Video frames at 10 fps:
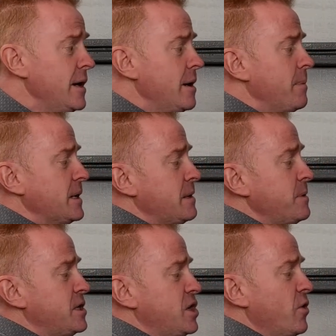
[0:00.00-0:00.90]
But the
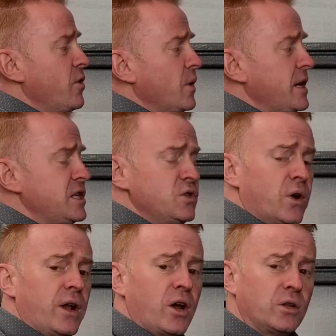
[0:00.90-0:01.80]
material is
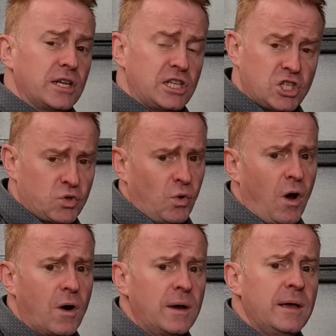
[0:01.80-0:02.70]
not only
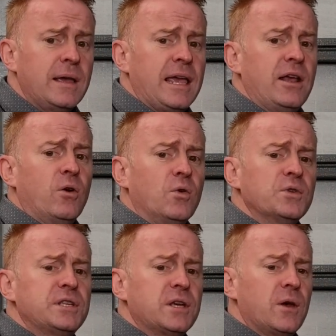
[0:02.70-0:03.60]
strong, it
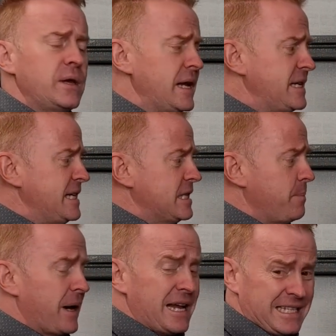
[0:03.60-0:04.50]
also
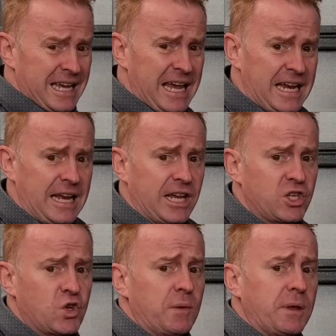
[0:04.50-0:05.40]
dissipates heat
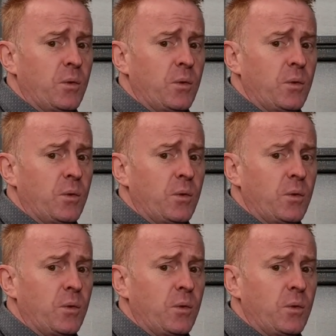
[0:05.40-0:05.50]
extremely